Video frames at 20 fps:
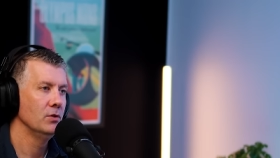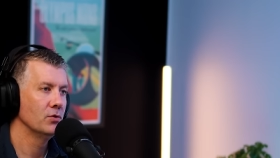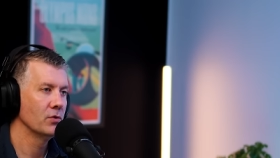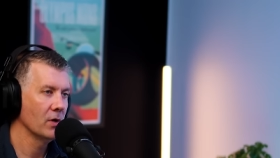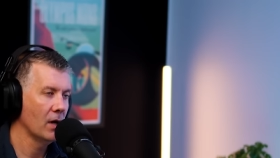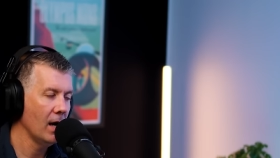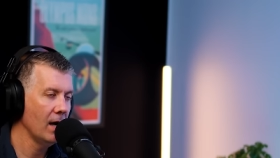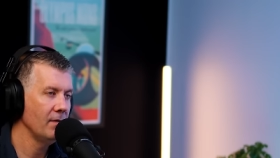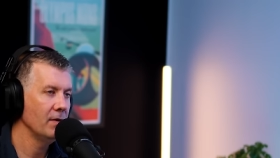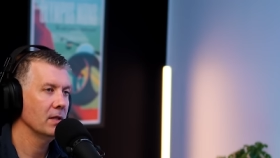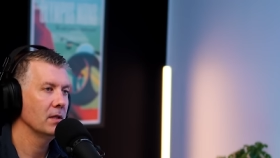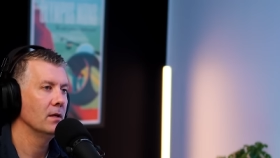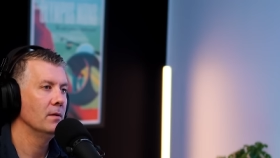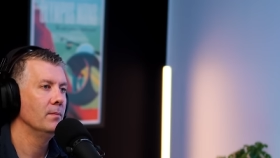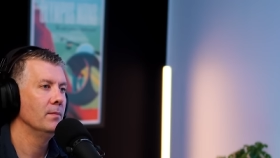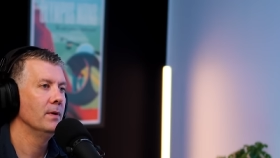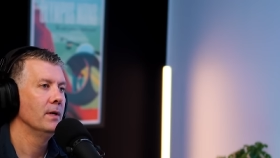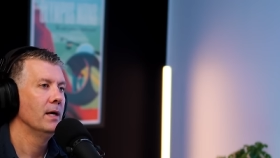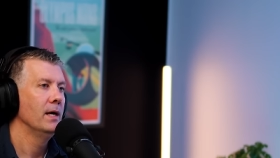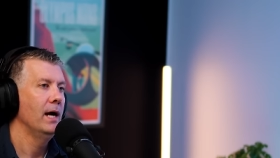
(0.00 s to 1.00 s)
driving
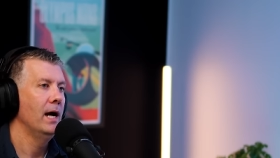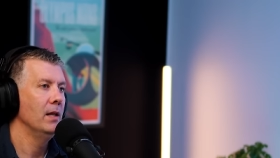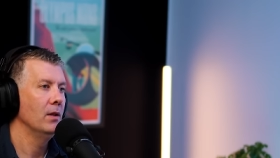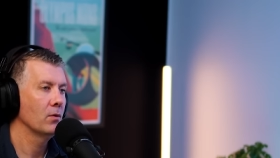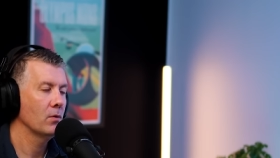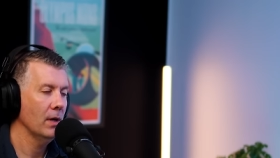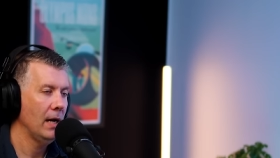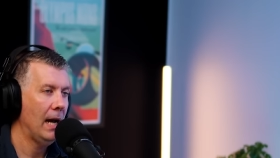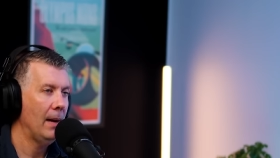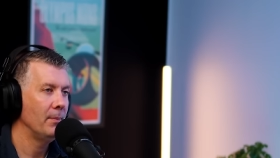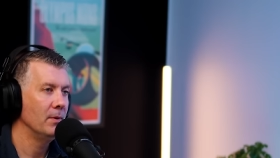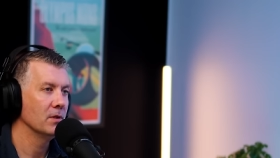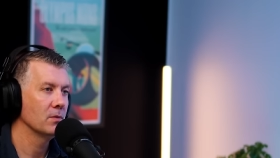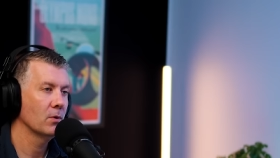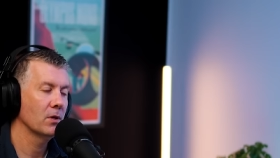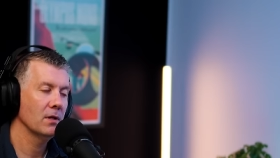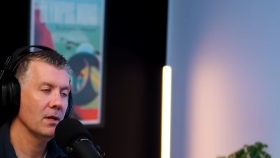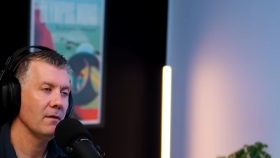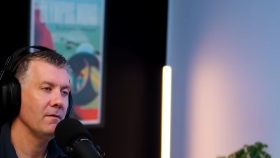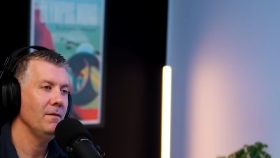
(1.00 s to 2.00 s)
them. And look what
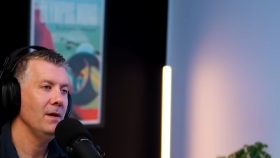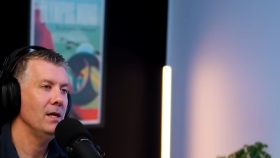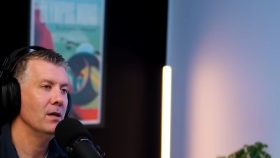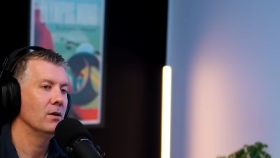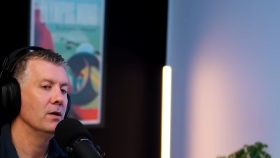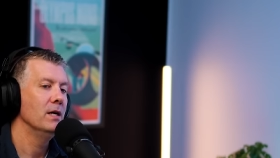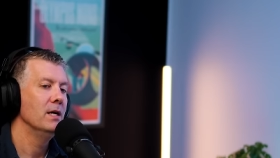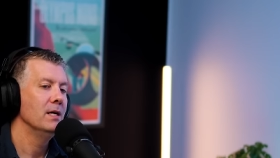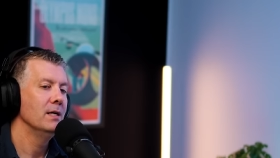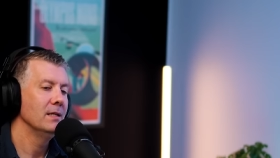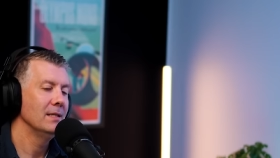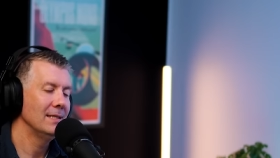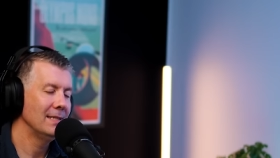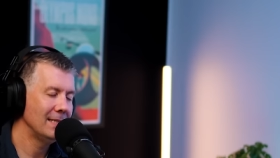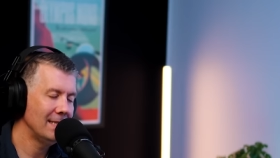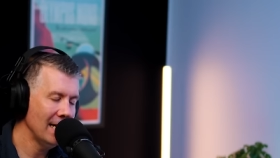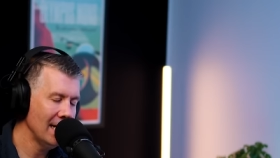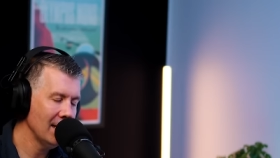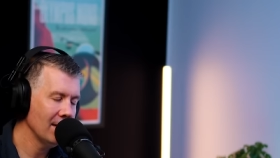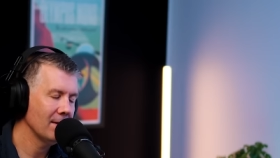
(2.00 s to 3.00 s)
happens. What do they feed on?
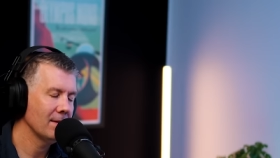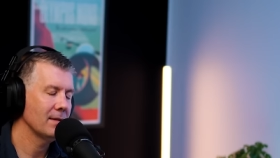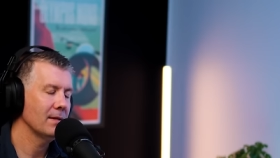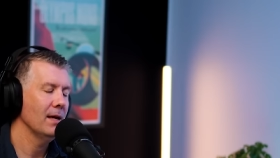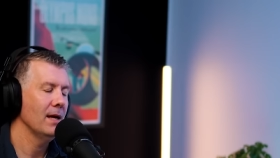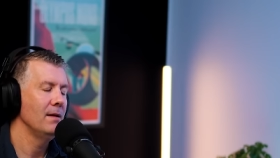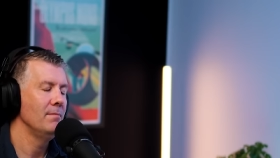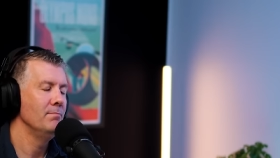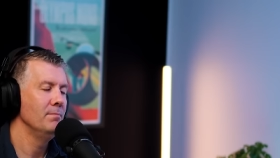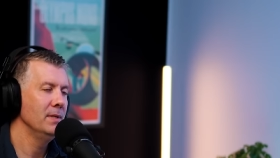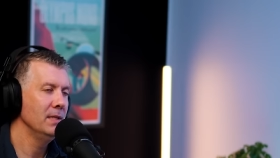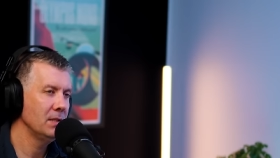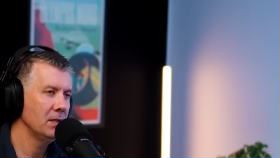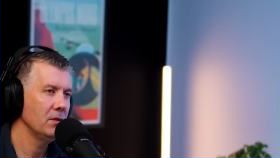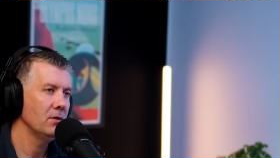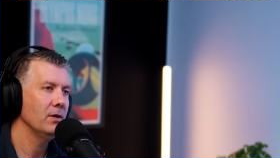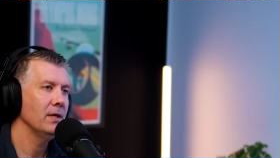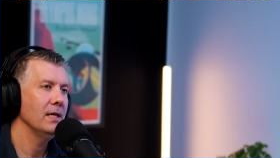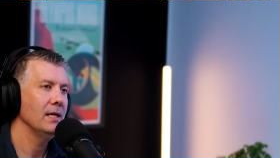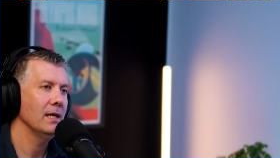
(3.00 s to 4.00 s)
Death and
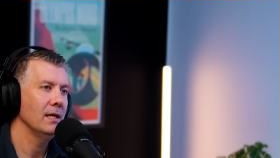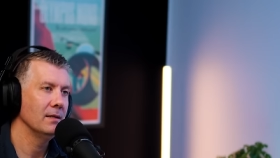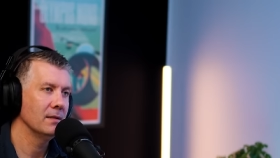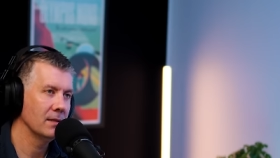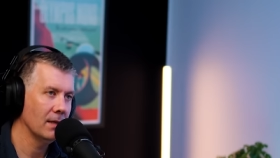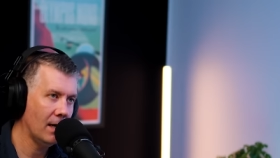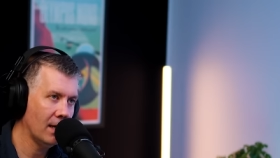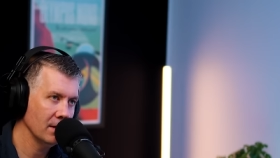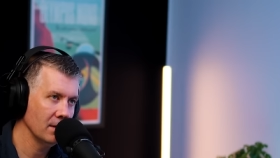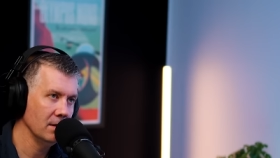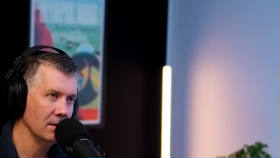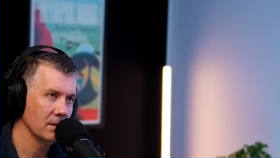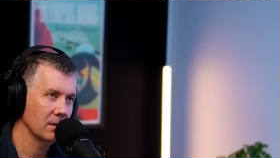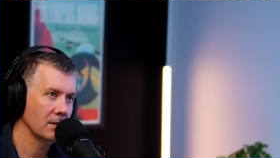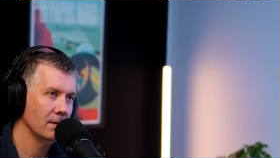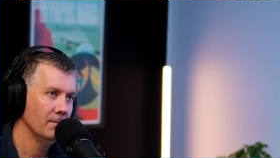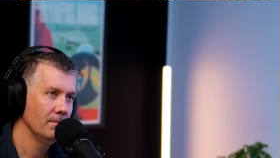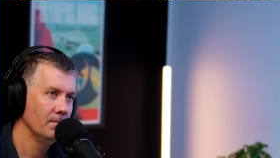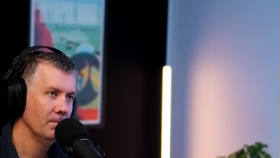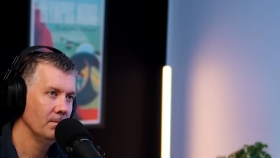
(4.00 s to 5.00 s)
misery and
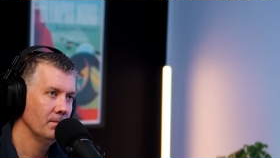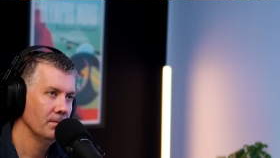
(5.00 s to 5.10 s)
darkness.